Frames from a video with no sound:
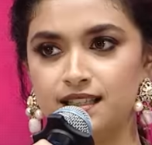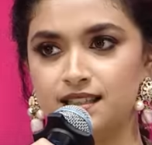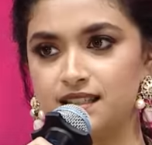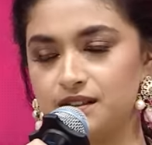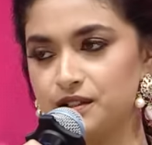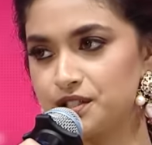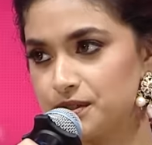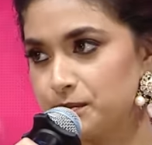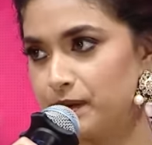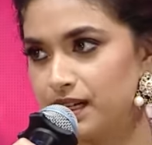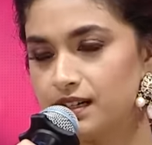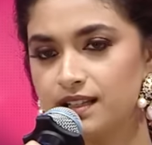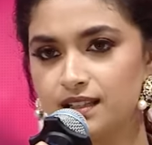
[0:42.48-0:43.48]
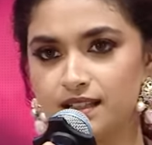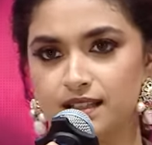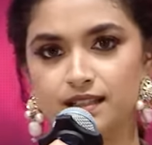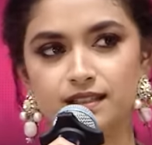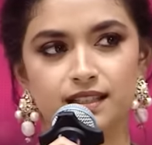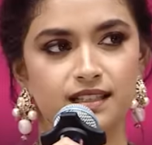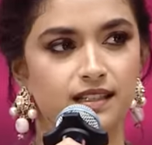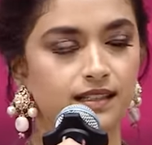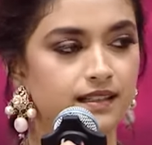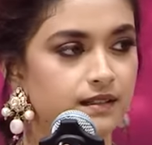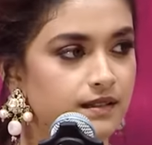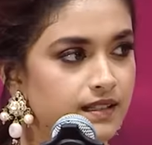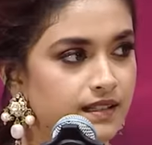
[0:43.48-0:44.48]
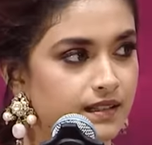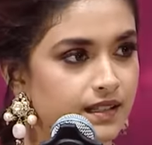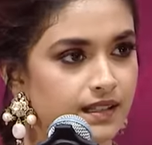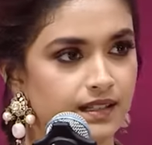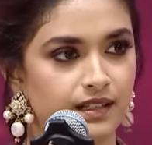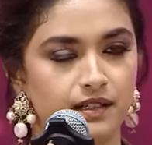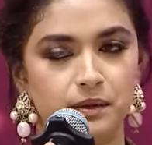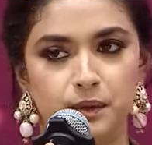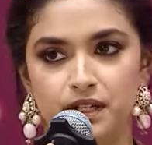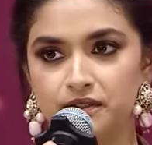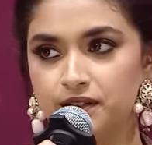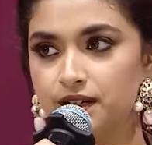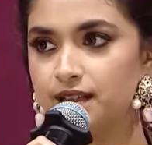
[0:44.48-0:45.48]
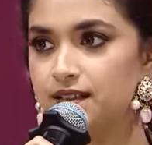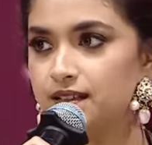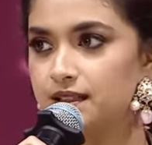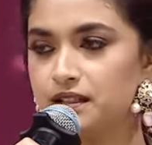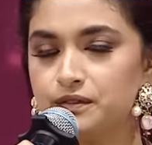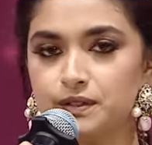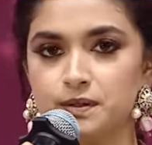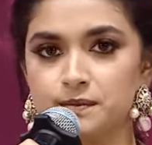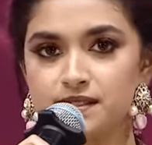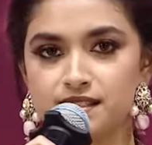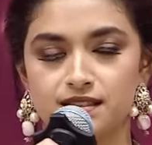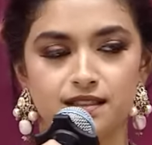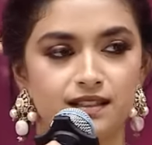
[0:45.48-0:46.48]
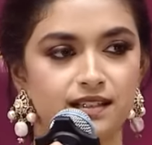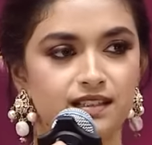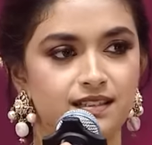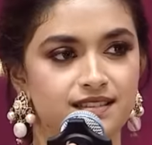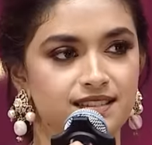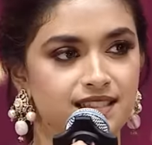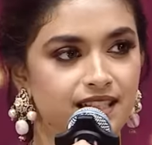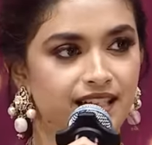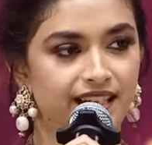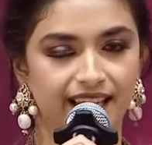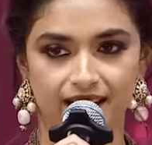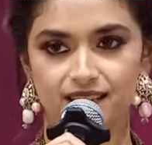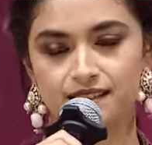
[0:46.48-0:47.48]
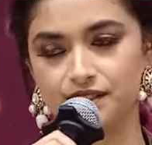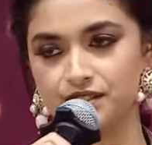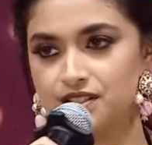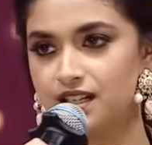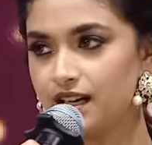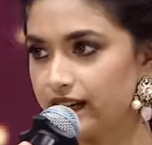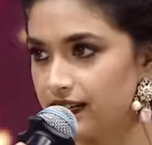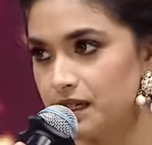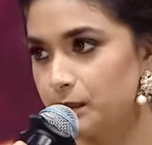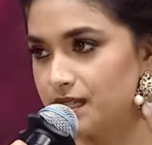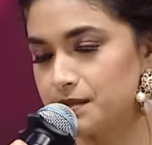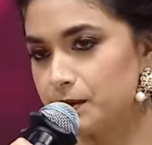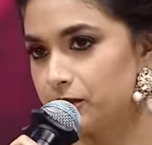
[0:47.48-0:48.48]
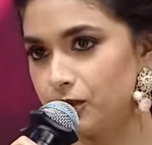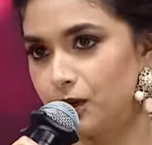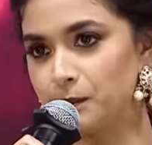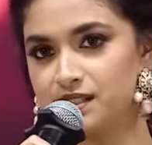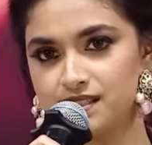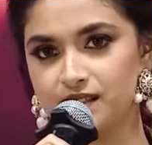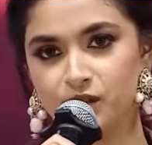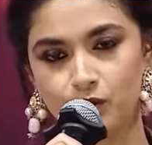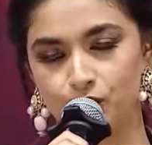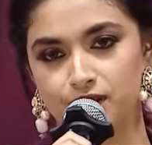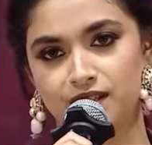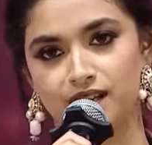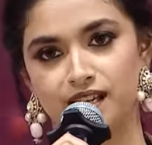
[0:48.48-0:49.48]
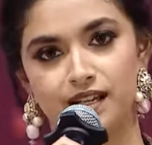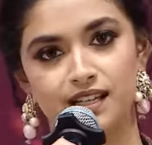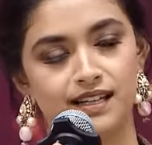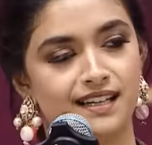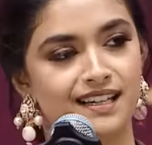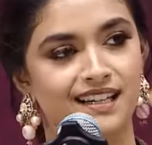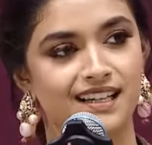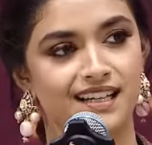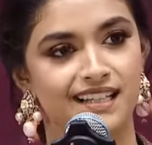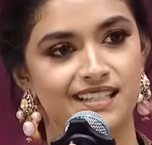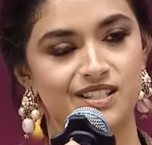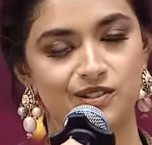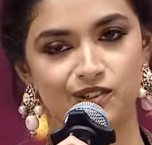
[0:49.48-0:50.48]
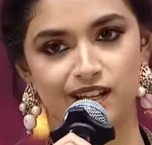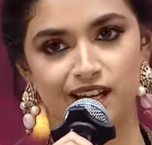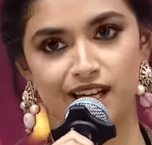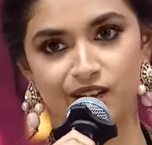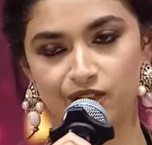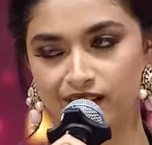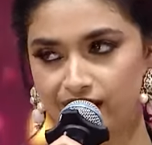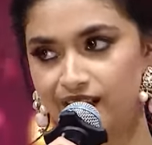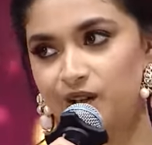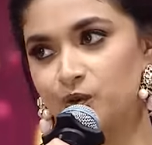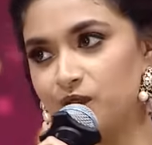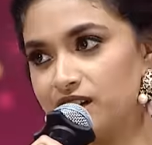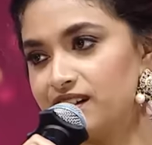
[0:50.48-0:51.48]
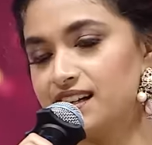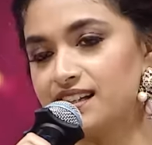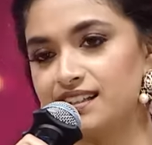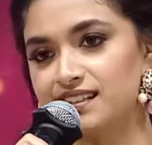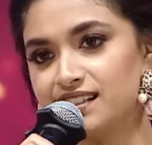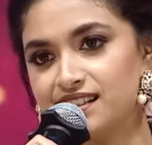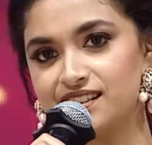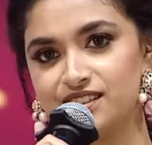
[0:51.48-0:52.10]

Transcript: I think 25-30 films. I best performance. So I know Nariya Kuduka.